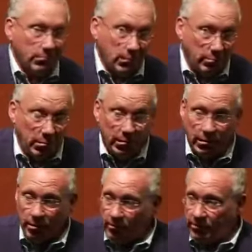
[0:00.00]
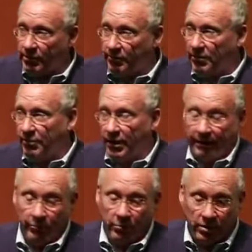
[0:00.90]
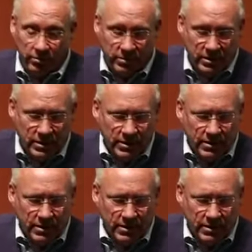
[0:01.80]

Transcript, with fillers: written a book or something, probably every one of those.